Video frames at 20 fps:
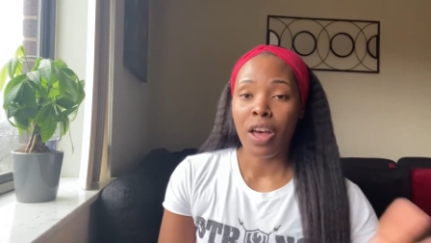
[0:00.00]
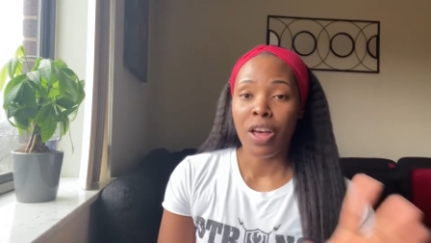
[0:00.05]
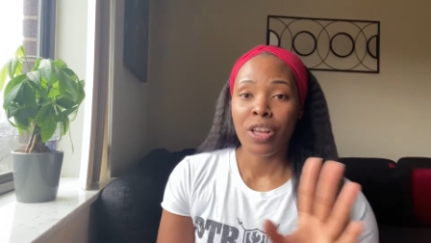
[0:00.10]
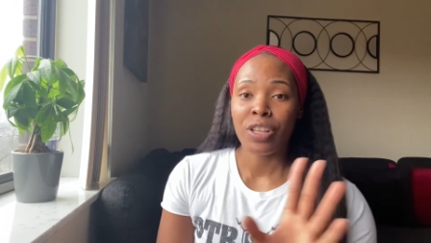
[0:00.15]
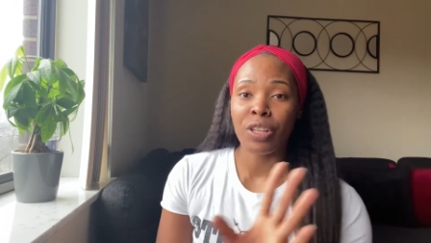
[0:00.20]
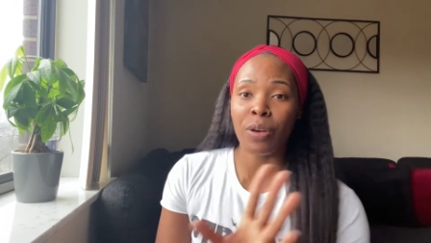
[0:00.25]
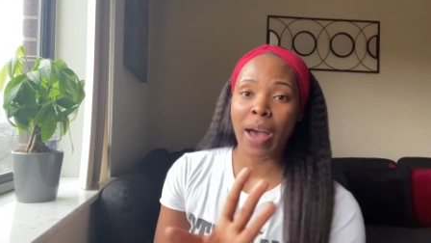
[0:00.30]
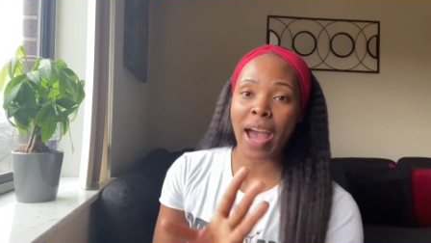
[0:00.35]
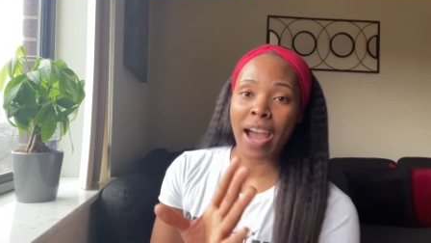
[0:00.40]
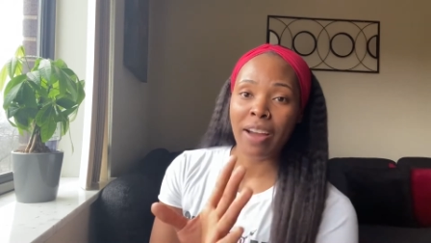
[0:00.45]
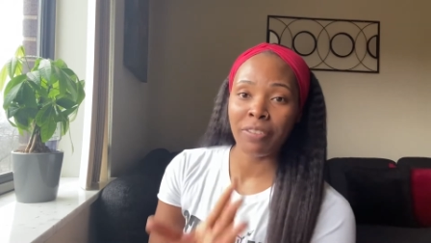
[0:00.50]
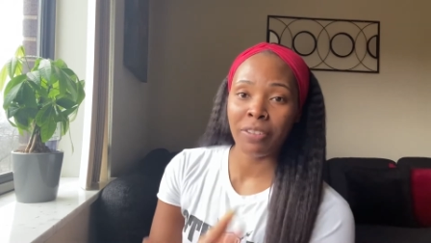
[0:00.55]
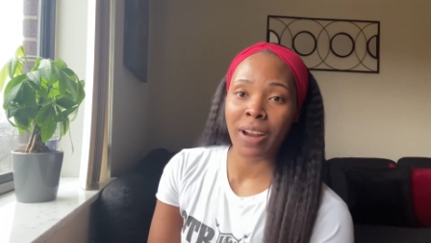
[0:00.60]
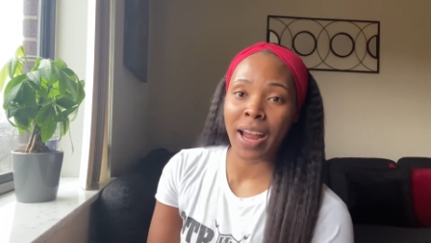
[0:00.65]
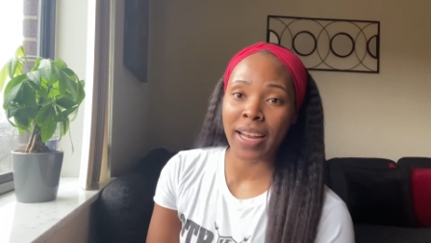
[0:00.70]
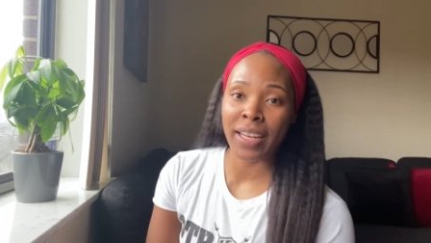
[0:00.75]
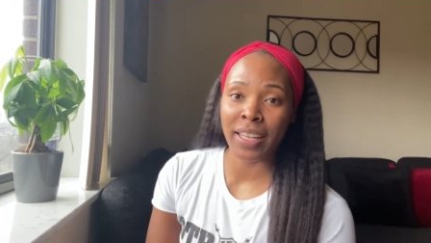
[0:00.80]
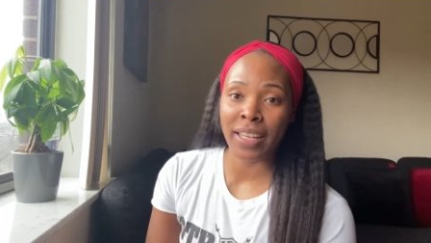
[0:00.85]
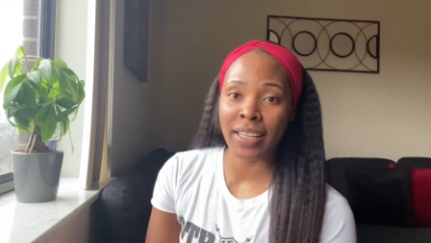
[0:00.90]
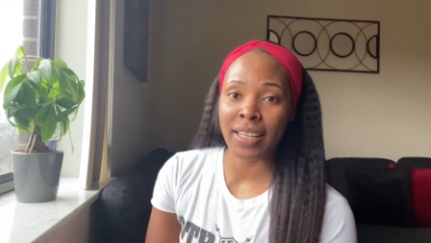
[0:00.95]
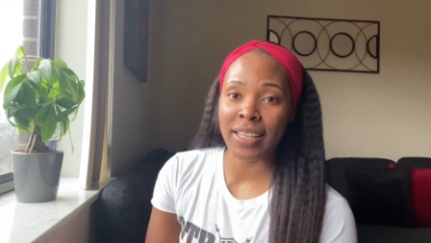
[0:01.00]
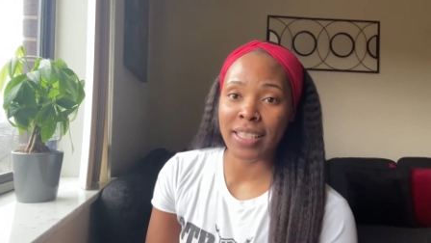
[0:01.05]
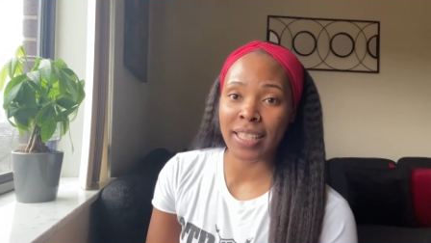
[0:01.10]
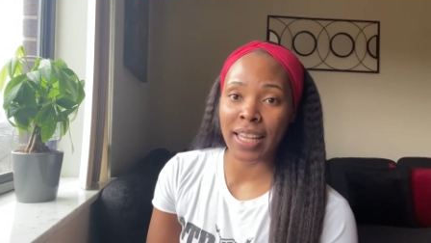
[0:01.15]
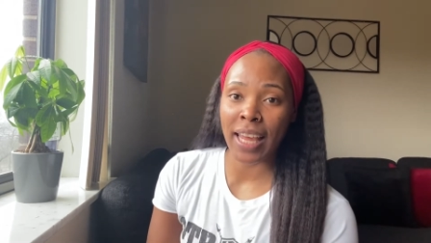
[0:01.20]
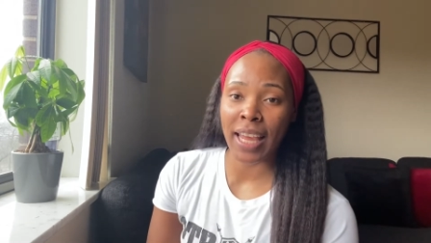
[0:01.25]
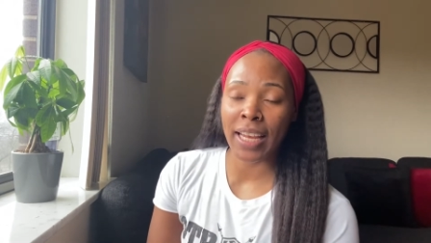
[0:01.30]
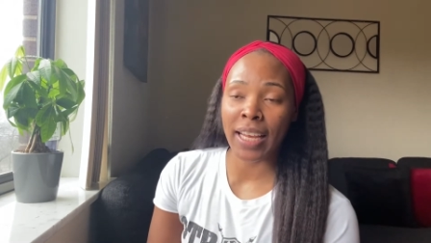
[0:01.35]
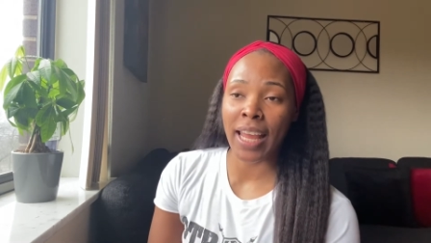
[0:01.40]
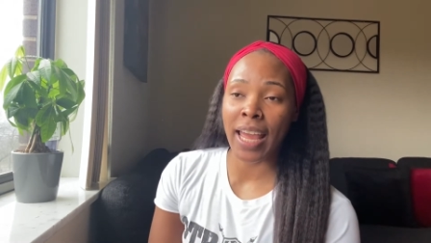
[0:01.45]
So after I did this
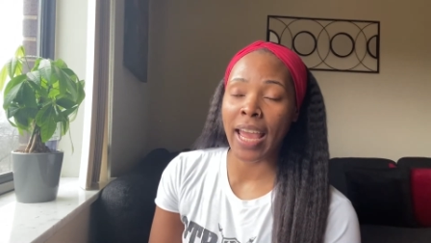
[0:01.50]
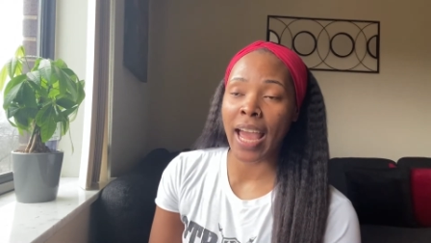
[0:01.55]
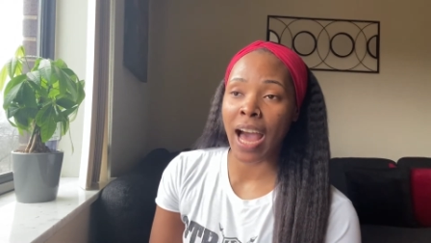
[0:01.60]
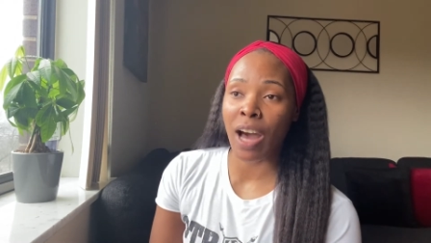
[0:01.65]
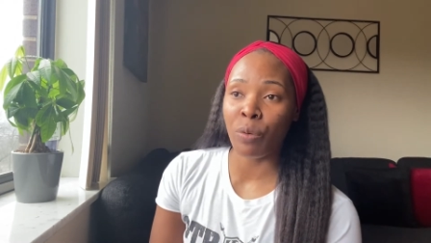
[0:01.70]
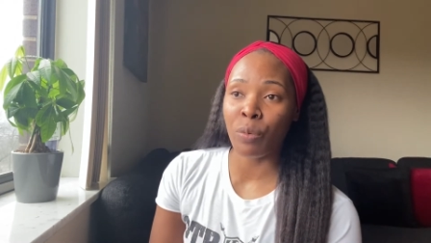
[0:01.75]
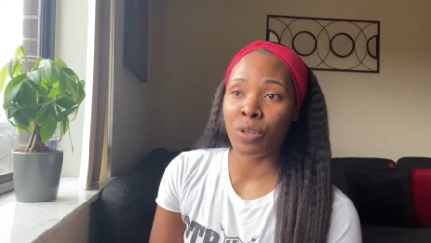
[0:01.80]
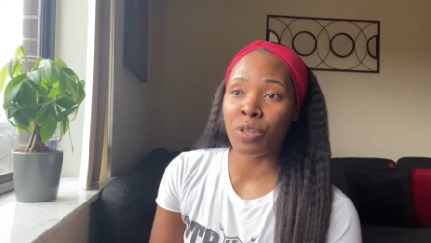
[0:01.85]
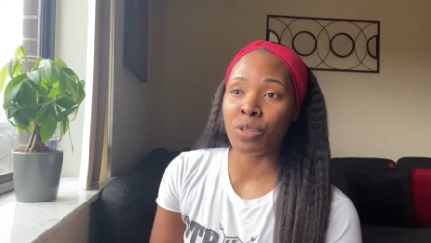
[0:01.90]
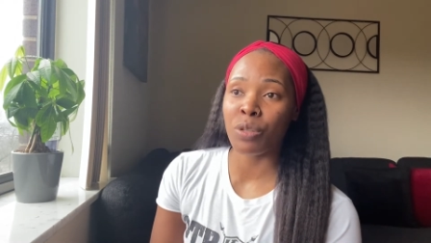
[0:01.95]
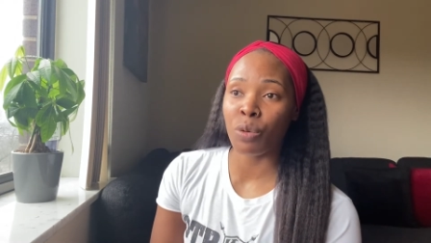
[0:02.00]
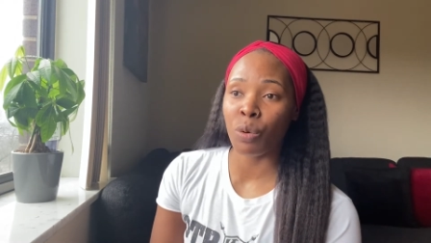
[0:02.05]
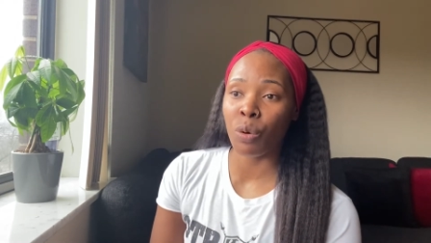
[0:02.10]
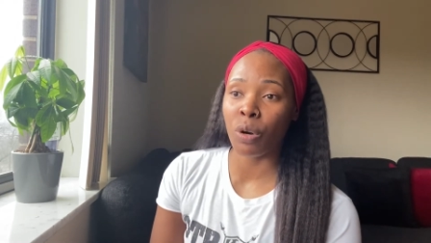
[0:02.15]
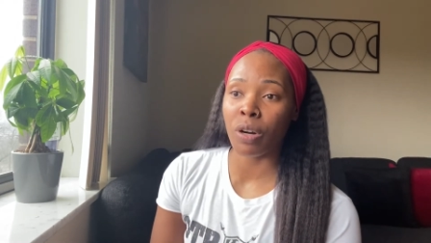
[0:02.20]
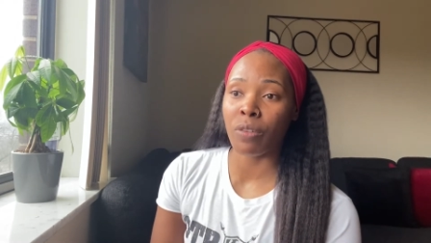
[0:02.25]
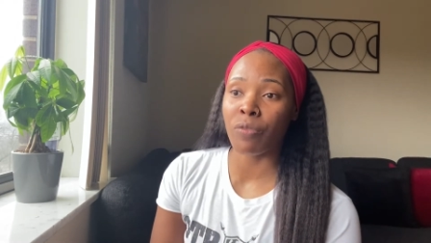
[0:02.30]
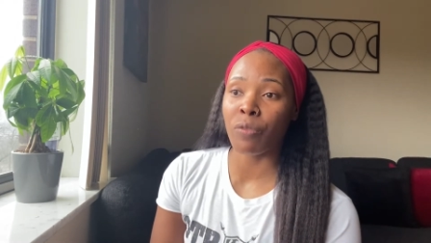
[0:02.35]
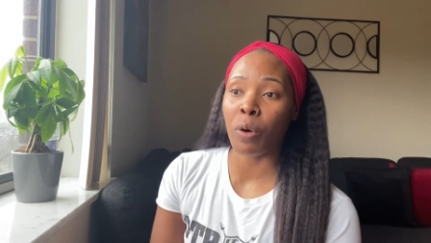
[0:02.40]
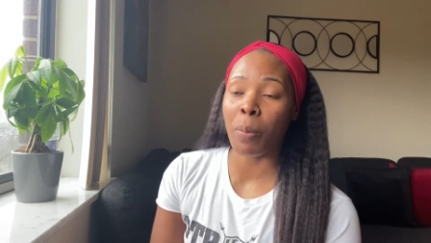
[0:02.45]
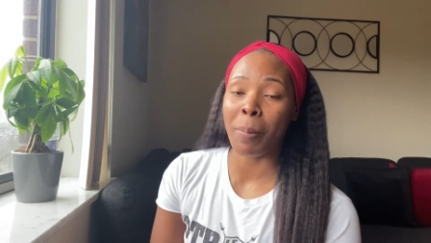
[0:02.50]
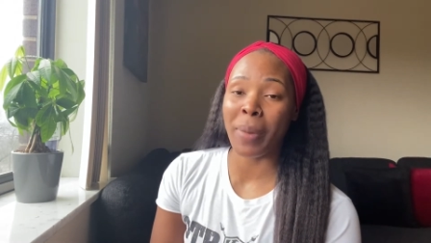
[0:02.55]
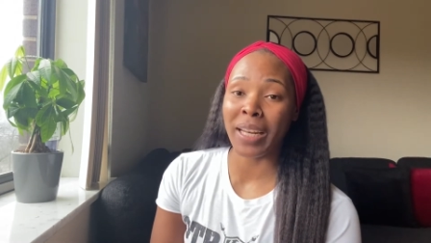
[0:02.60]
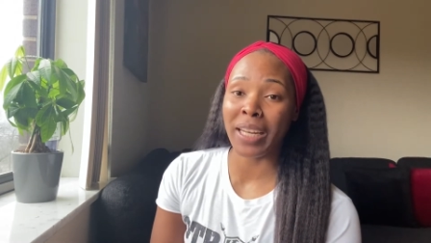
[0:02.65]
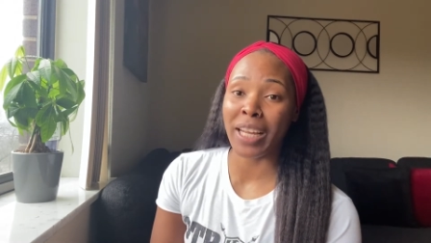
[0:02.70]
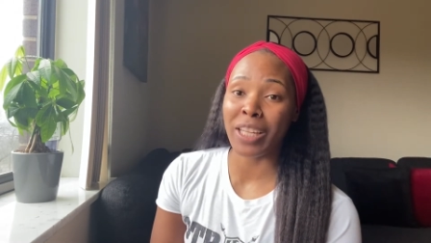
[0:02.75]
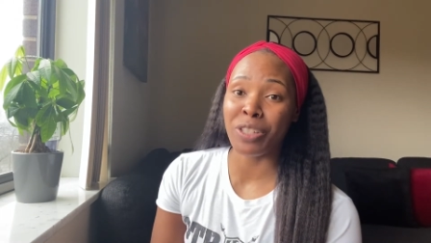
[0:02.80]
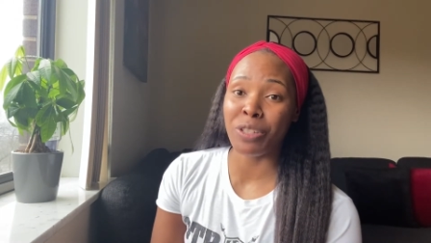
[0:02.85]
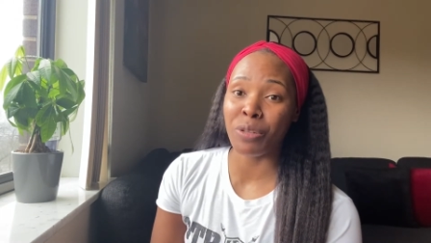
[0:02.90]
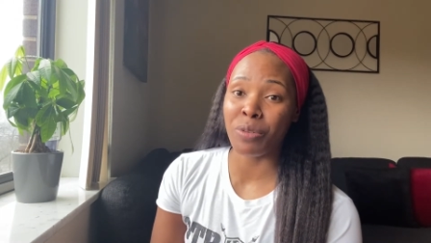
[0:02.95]
leg day, I was sore for
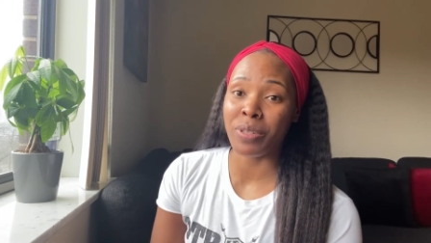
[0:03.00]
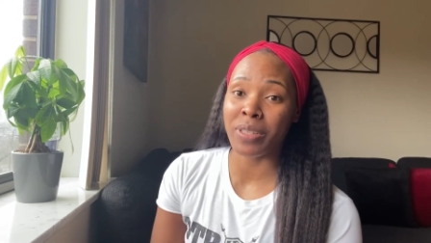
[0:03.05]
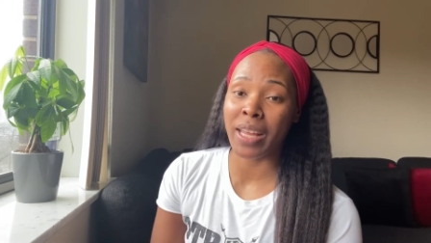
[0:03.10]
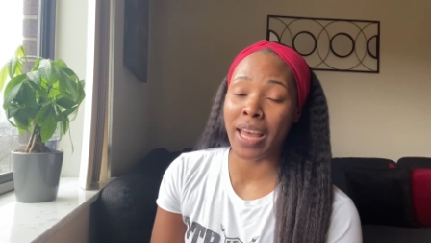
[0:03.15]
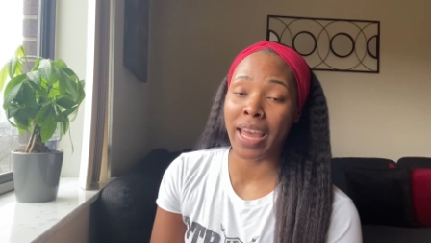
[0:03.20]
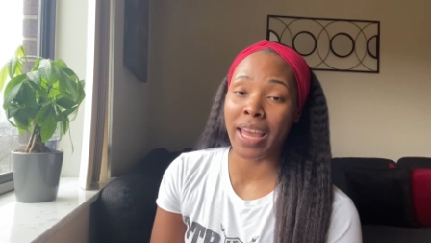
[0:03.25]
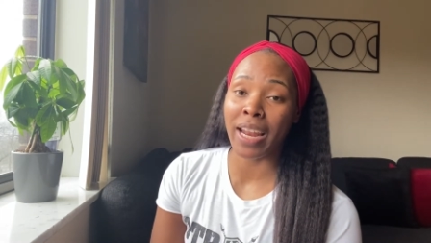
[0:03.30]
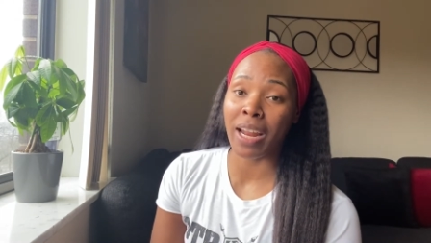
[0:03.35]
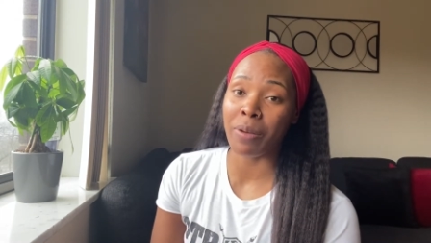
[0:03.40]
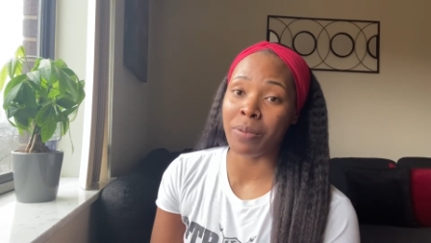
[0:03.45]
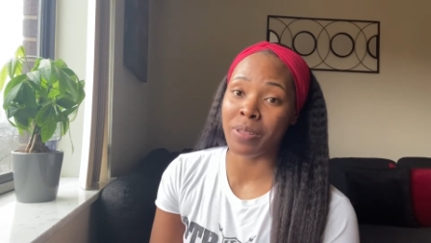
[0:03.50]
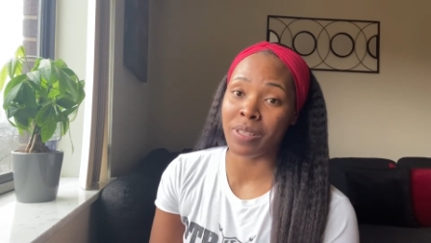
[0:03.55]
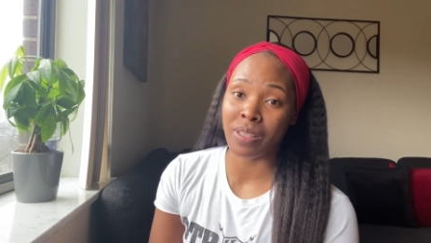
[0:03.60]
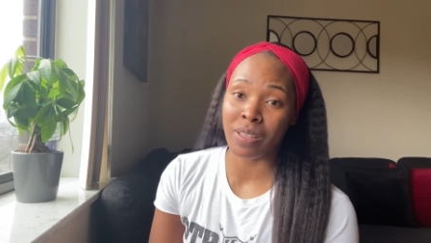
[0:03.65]
Monday, Tuesday, and I was,